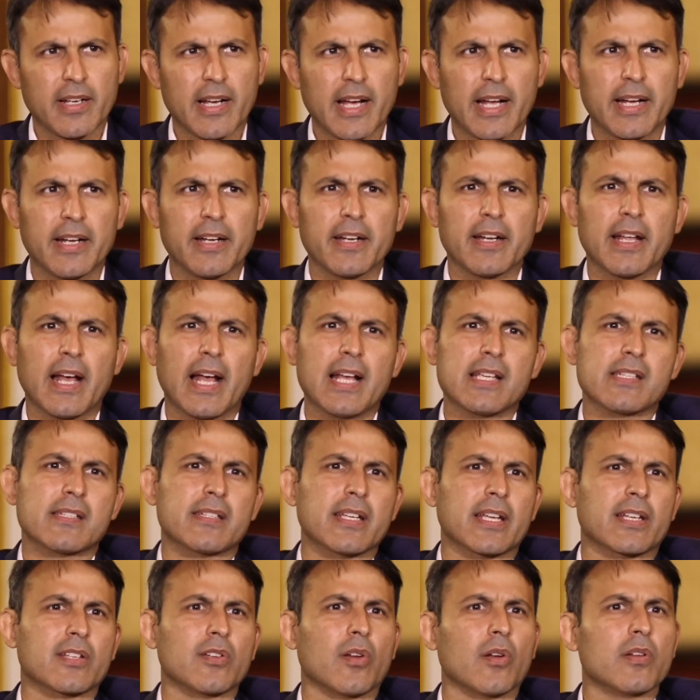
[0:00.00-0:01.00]
And as
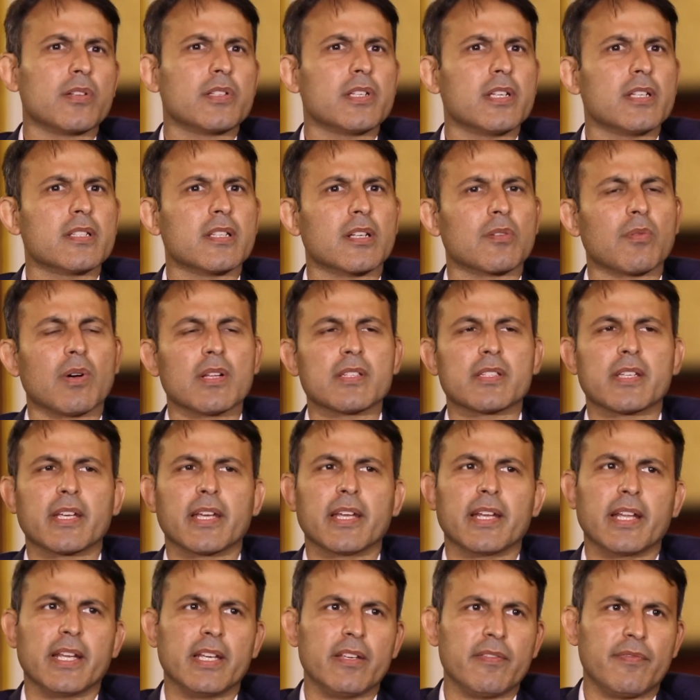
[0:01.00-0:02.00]
technology is advancing
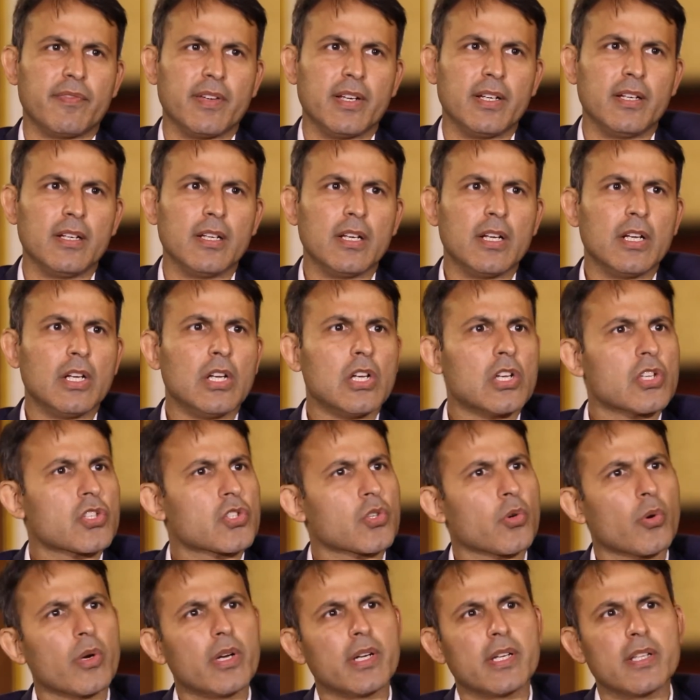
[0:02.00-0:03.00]
in any field,
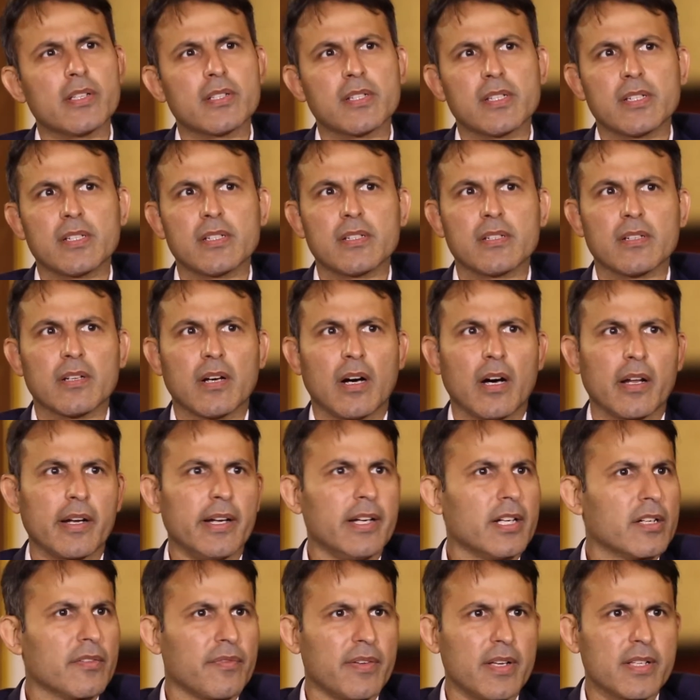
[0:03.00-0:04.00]
so it is in our
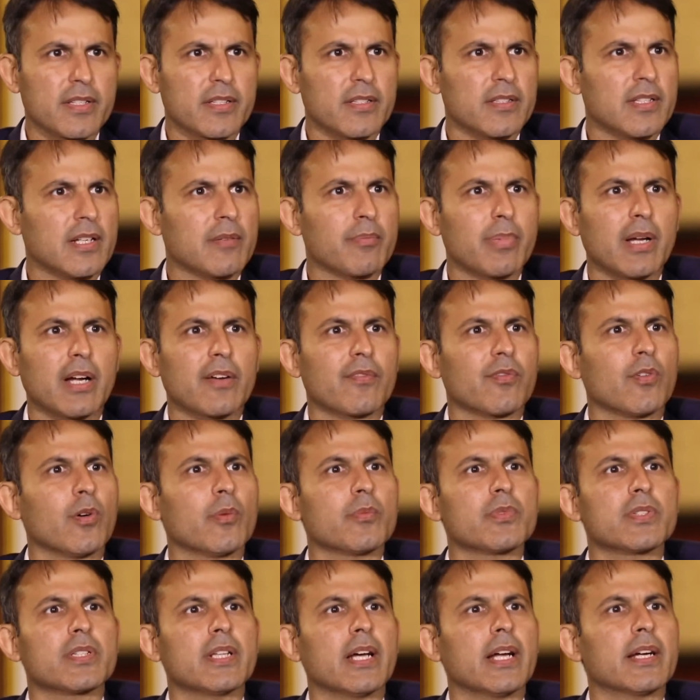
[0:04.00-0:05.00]
interfaces and
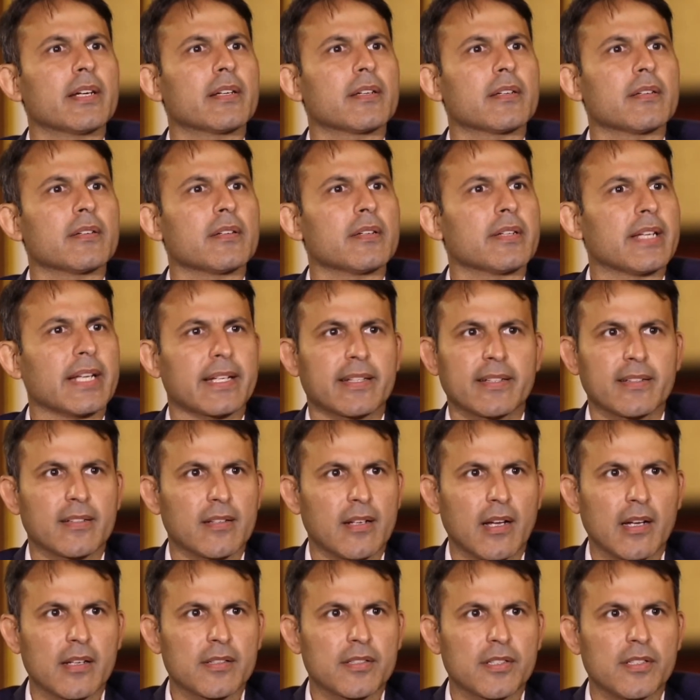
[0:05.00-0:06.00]
platforms that technical
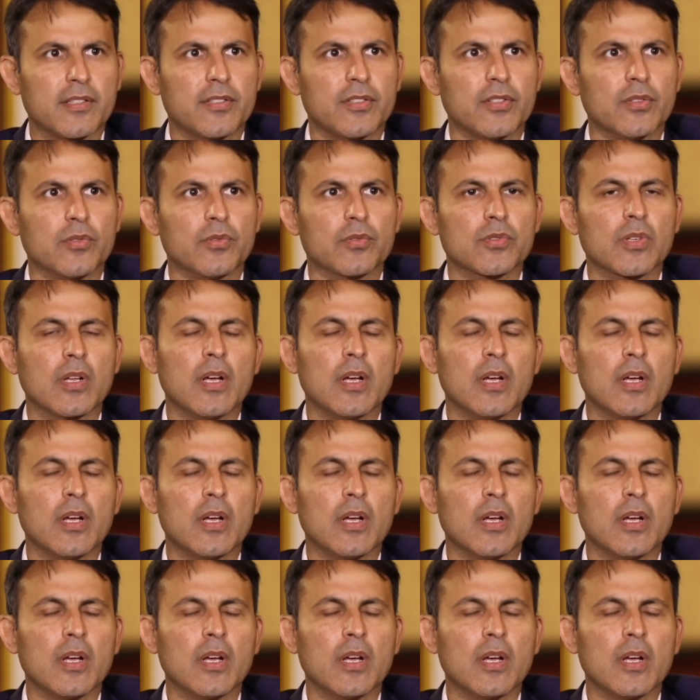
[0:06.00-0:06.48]
analysis use.